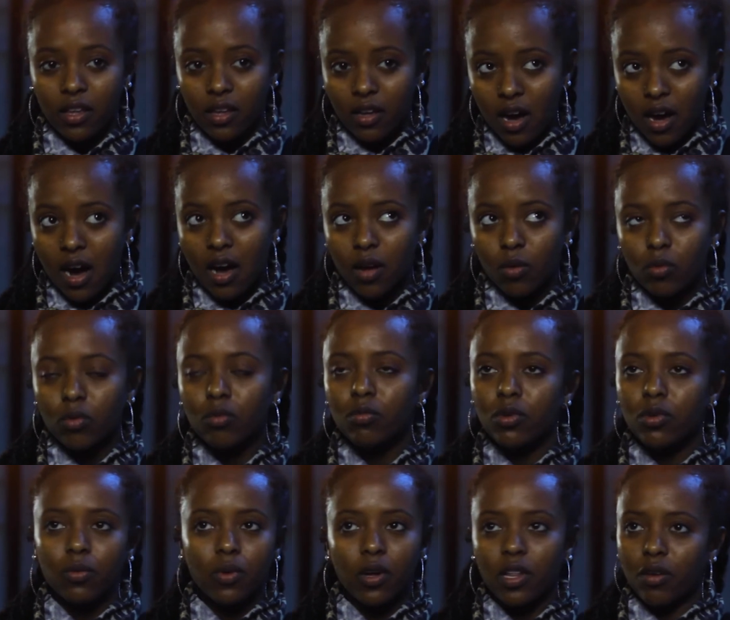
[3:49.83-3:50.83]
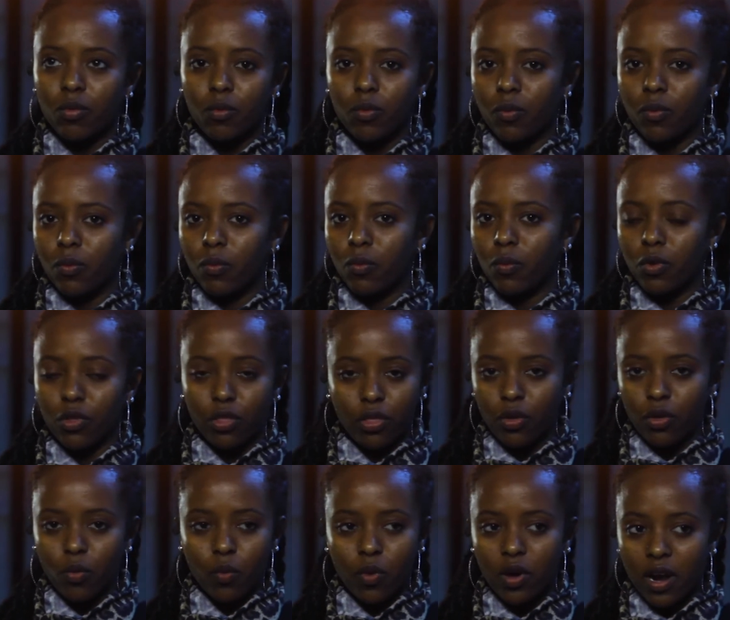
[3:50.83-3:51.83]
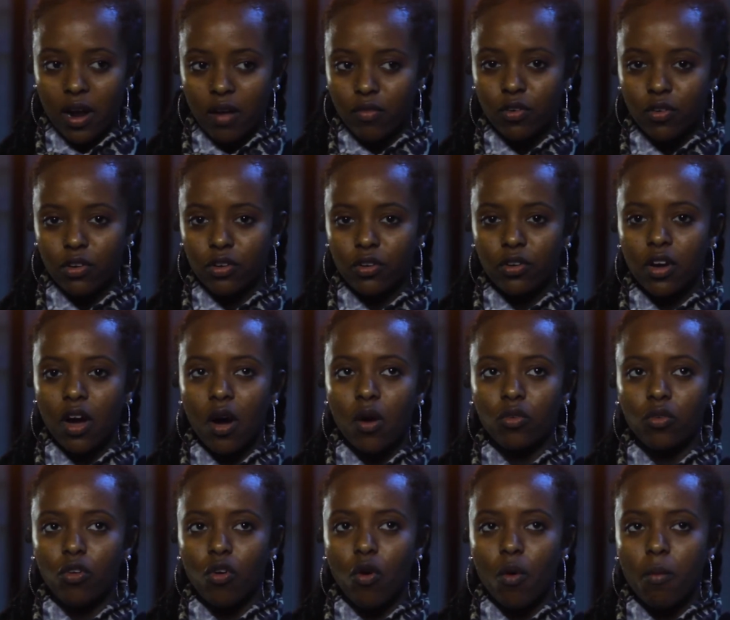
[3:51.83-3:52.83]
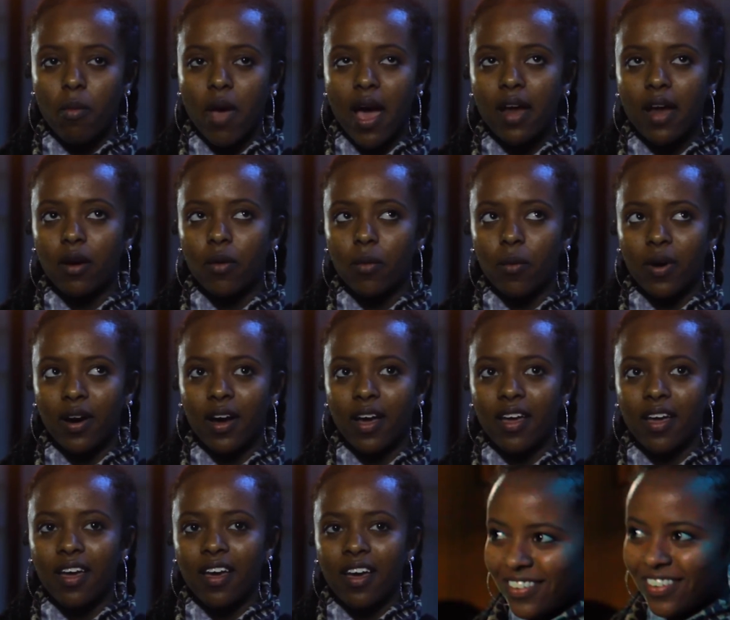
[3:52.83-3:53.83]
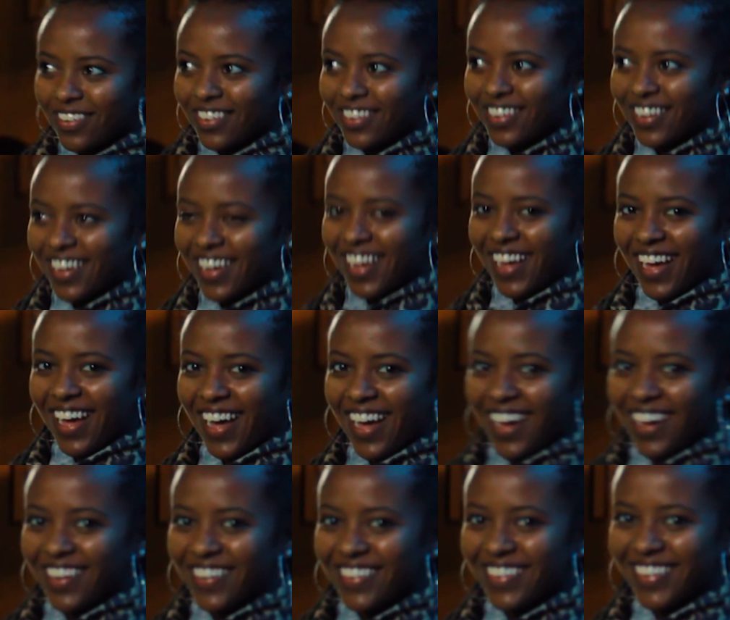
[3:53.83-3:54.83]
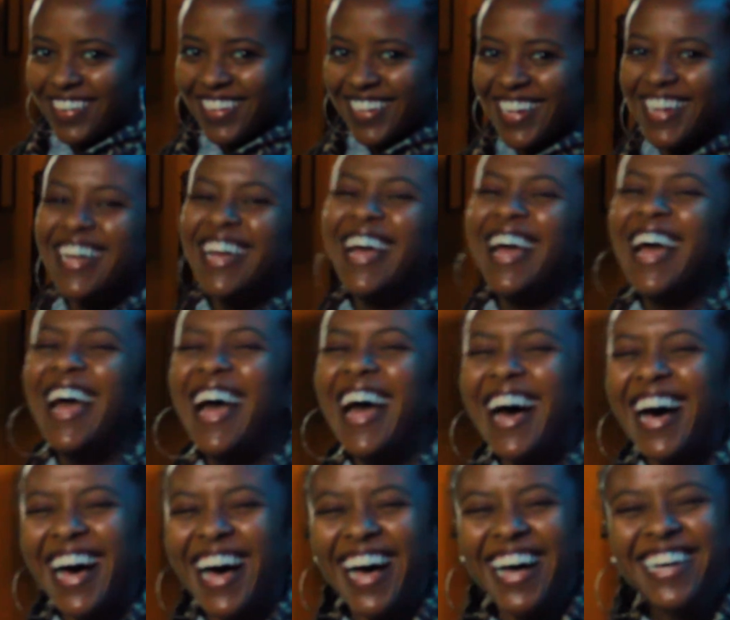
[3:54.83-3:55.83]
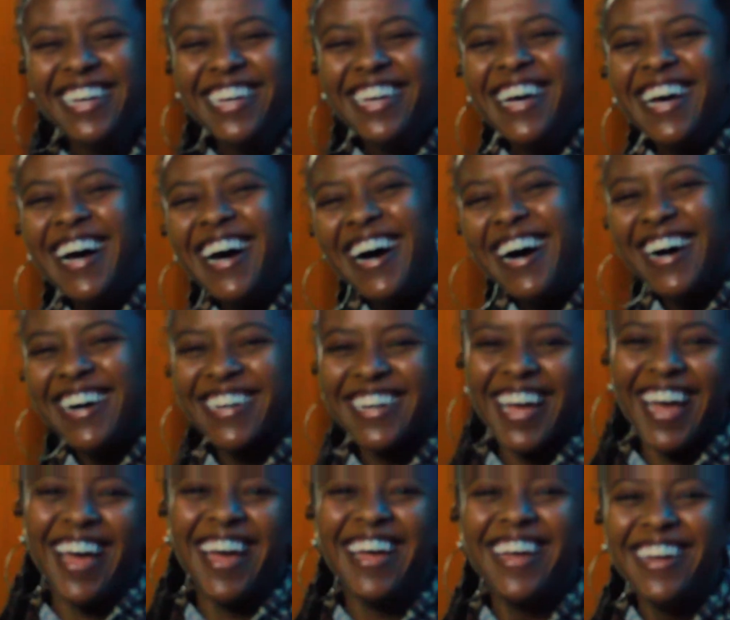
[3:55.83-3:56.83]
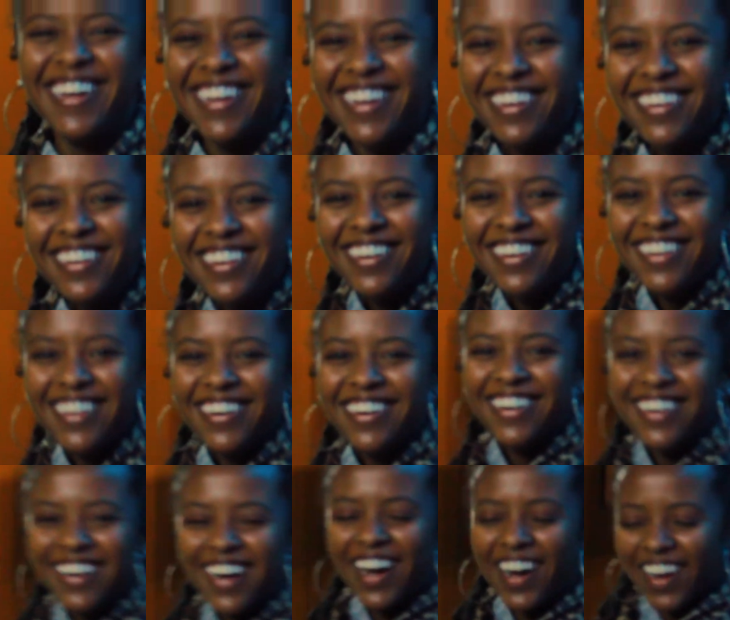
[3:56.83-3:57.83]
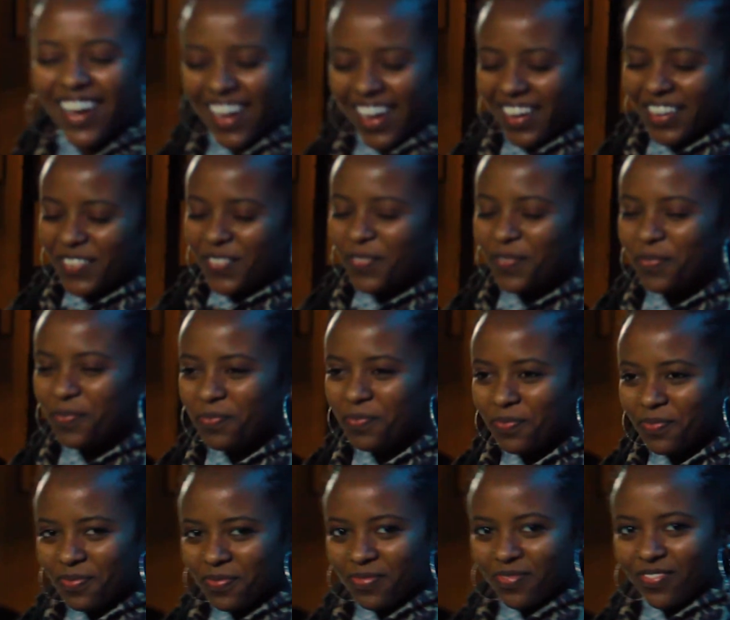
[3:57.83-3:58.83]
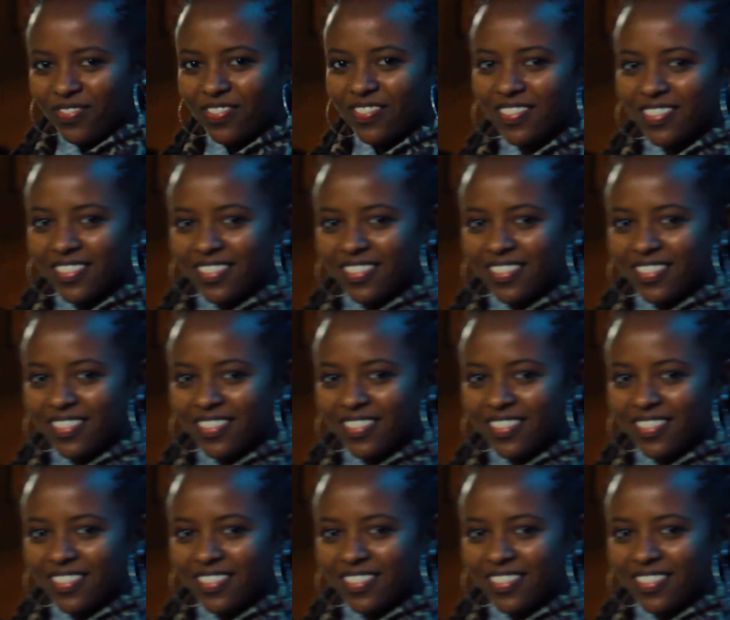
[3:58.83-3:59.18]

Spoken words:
God will be with you wherever you go, no matter what. People say you never know where life takes you, but you never know where God chooses to take you.